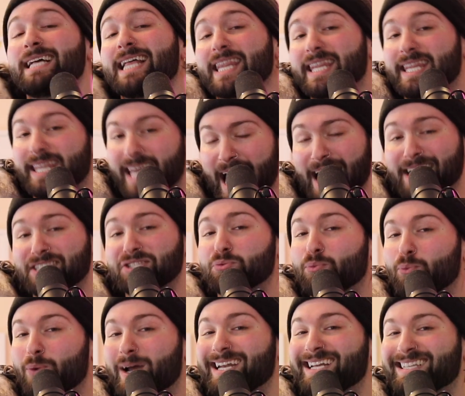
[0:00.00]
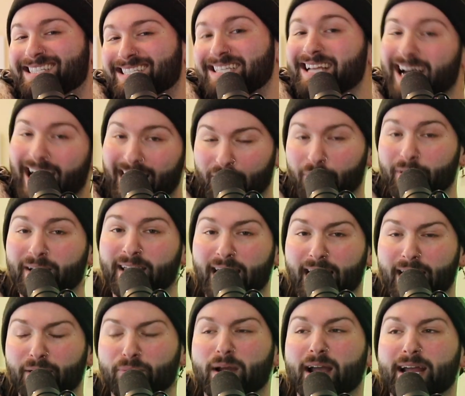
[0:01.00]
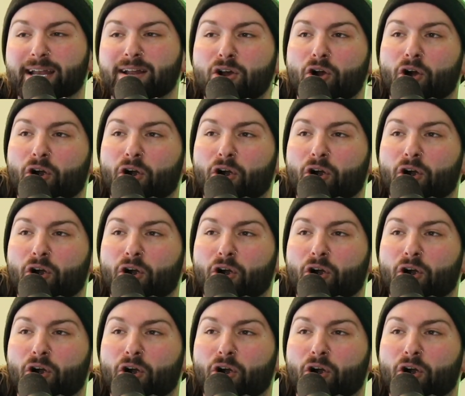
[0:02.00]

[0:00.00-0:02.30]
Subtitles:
that's when it's not okay, right?